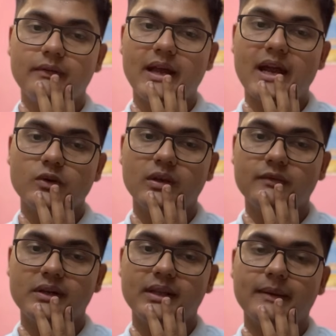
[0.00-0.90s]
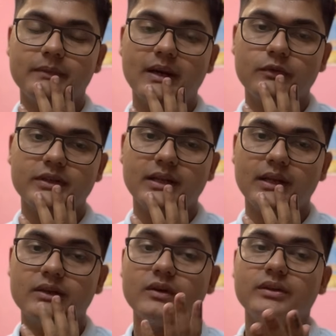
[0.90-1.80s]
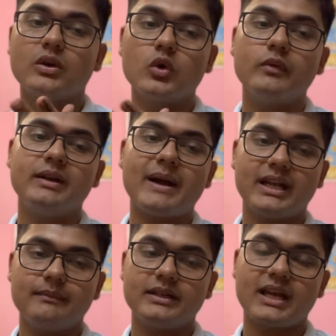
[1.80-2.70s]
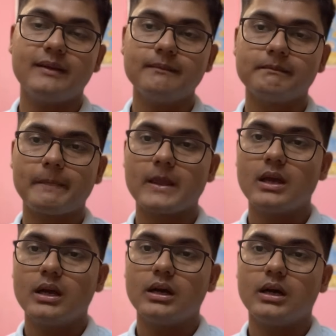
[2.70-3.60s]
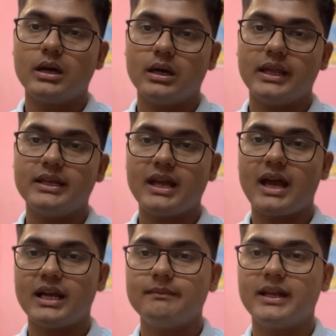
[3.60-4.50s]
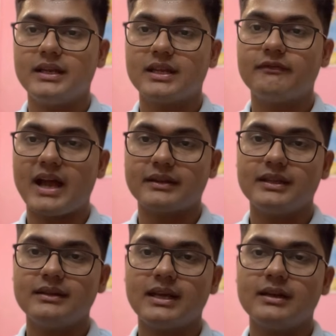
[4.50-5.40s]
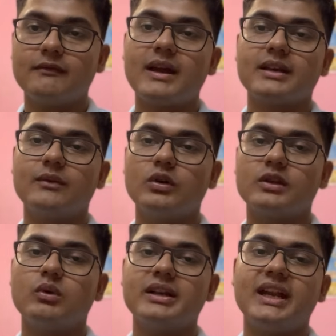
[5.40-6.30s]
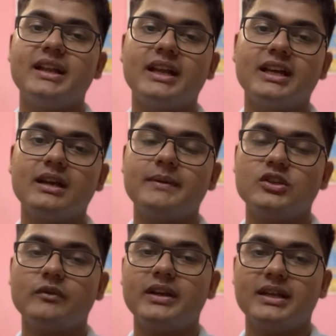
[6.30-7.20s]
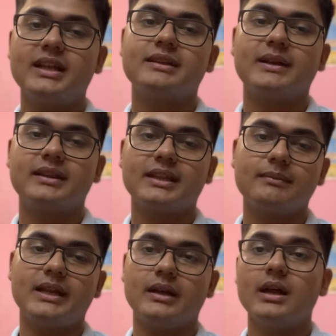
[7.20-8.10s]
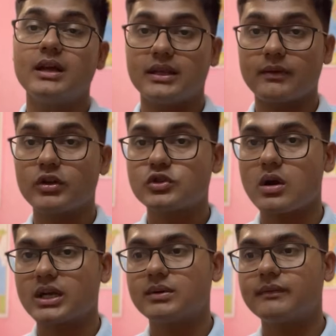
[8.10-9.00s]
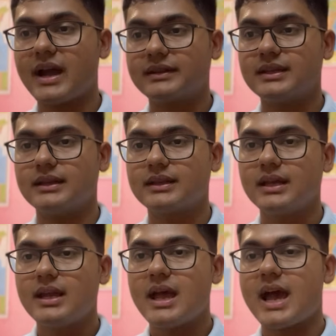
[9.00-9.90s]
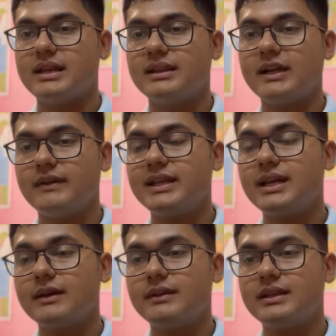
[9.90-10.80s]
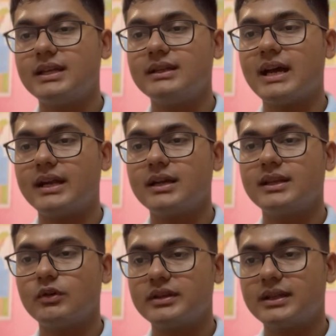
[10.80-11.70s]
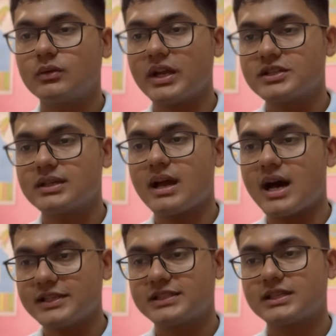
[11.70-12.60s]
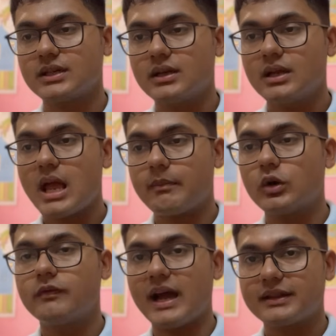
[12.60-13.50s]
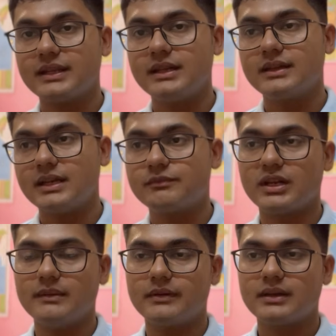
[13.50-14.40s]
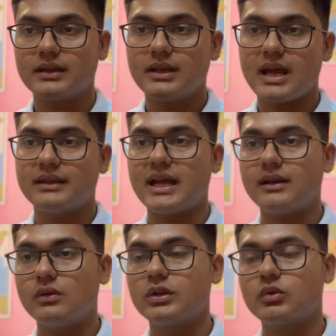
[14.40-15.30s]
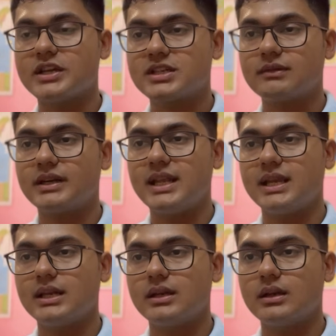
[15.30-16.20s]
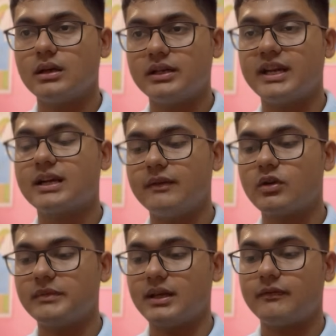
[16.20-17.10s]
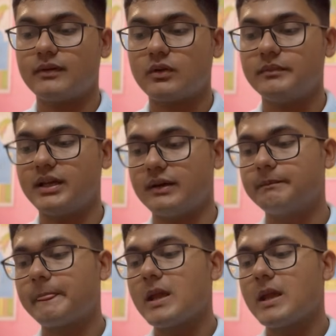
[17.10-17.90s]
I had to give you an example, I would say during the COVID pandemic time, India had made some vaccines, and in fact there was one dedicated page of Indian Express Explained that was talking about vaccines. And in that very year, we see that there was this question asked about vaccines in prelims, and that those questions were taken directly from there.